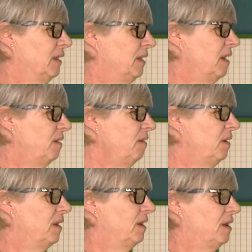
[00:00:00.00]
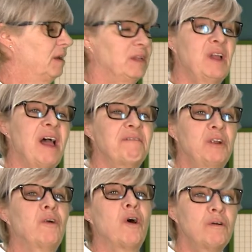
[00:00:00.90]
Here, you have
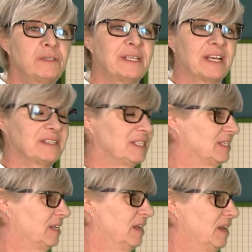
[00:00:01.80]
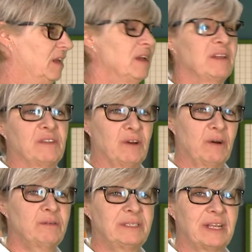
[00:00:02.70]
your hostess. The
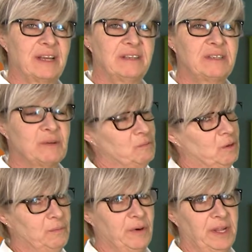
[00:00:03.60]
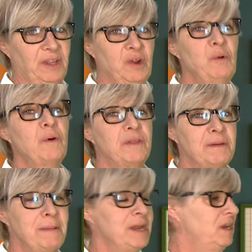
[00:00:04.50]
hostess will bring you
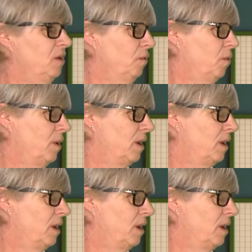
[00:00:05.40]
the menu.